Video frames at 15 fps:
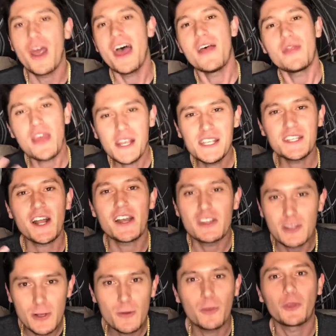Things that I
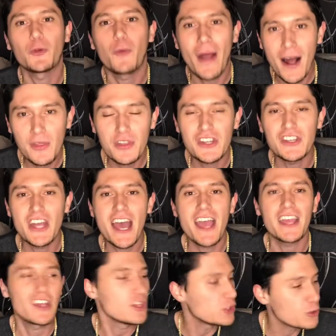do throughout the day
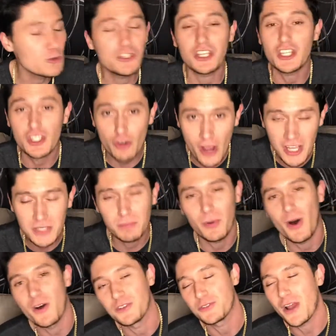using stress
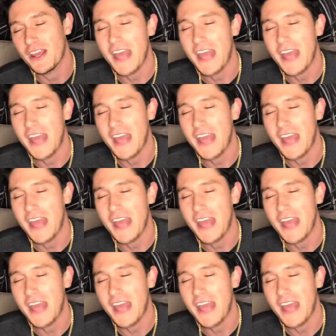balls, right?